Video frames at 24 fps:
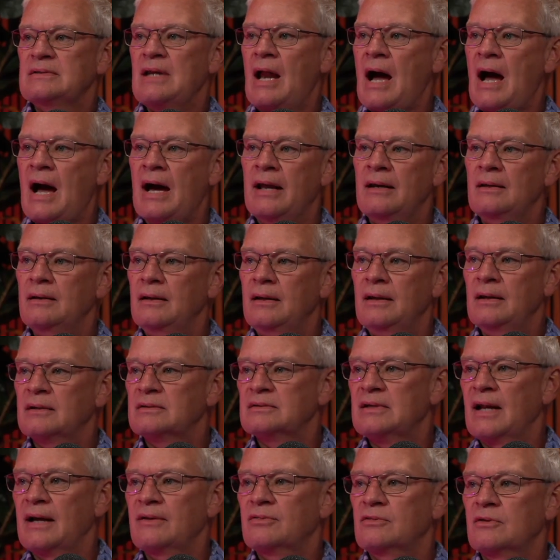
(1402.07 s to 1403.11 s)
not
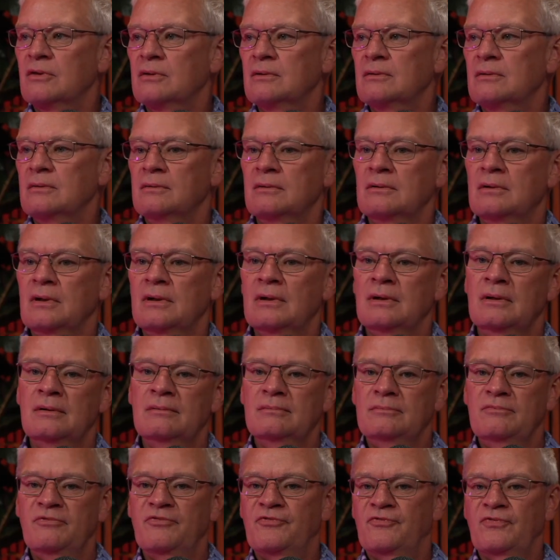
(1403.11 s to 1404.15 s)

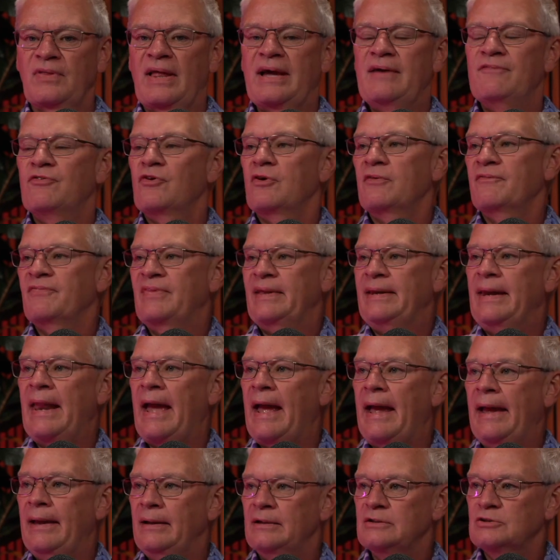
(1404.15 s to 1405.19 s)
the flavor of the
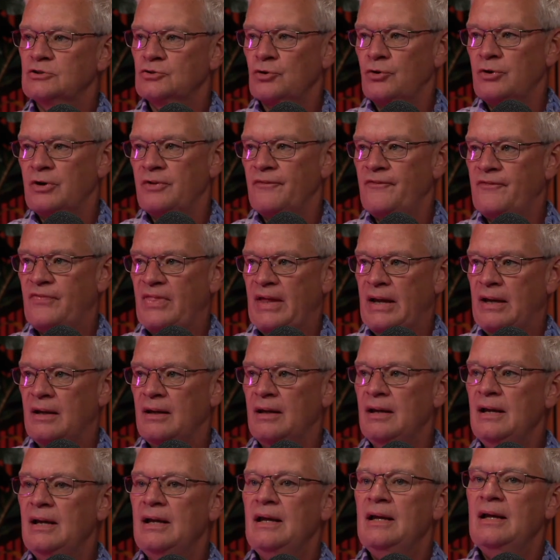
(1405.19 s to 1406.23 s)
day sort of
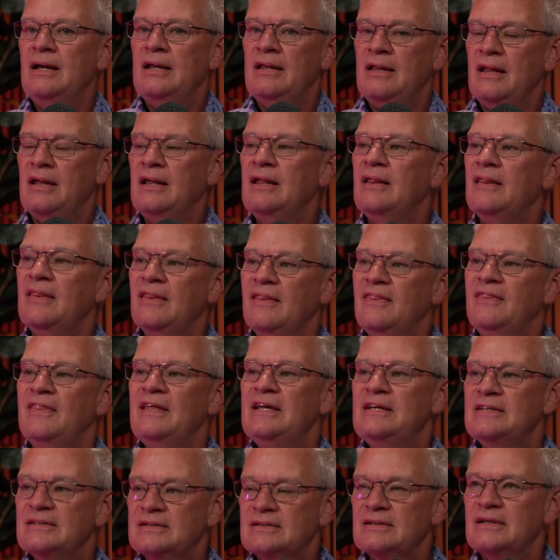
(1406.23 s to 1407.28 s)
thing.
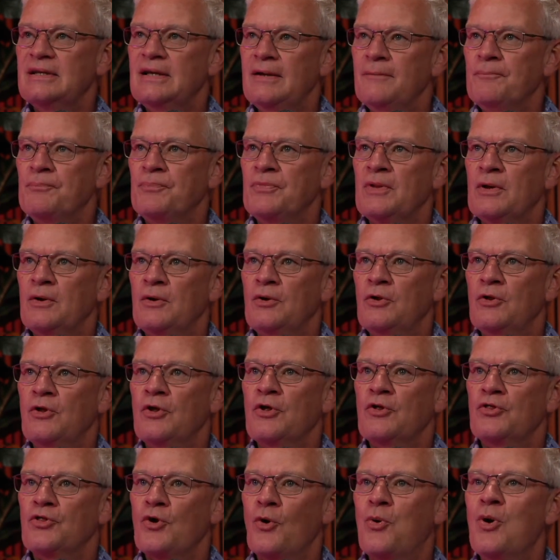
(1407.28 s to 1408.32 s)
The
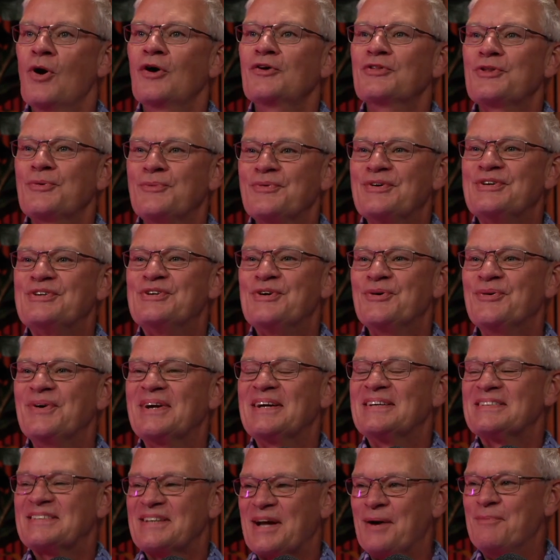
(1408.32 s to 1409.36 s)
work that we're doing
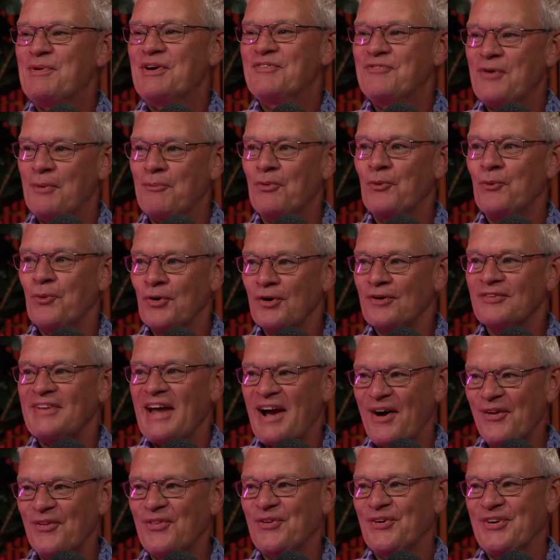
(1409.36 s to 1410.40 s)
is coming from the World
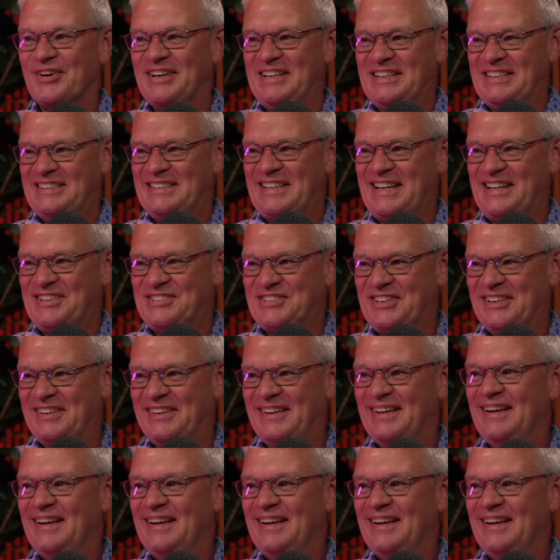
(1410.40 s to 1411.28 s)
Health Organization.